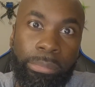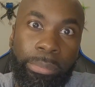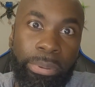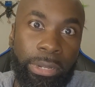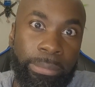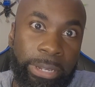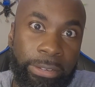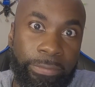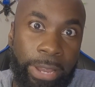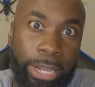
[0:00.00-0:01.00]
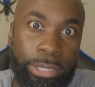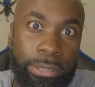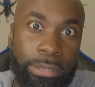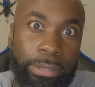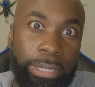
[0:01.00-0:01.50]
propeller
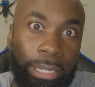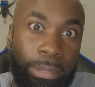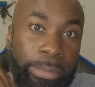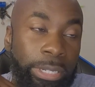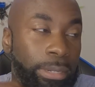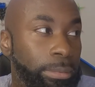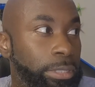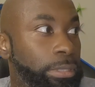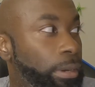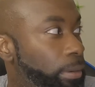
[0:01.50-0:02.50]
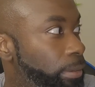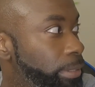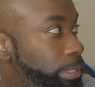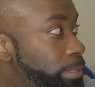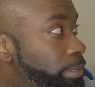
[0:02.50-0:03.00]
manufacturer, and my neighbor's
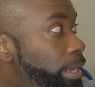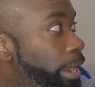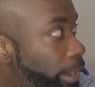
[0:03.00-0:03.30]
dog is